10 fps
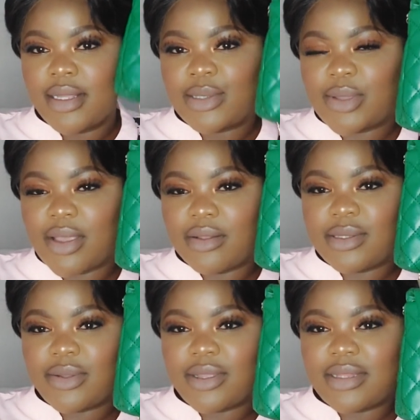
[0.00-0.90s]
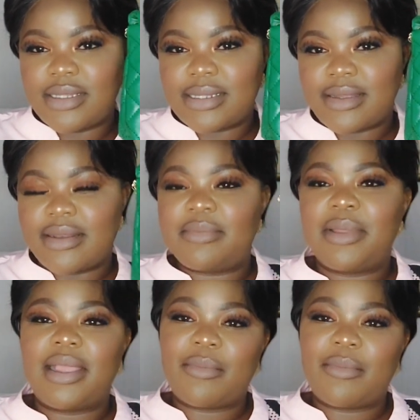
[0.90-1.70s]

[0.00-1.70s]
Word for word: so i also got this green bag